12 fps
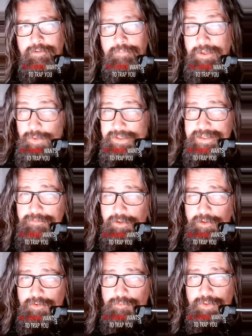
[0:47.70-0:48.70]
but he wasn't even
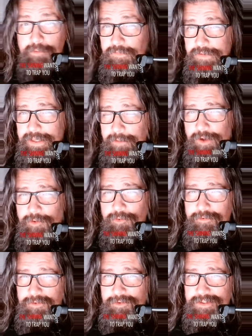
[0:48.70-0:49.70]
alone. When the movie came out,
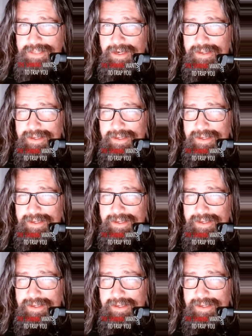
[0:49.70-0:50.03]
reviewers kind of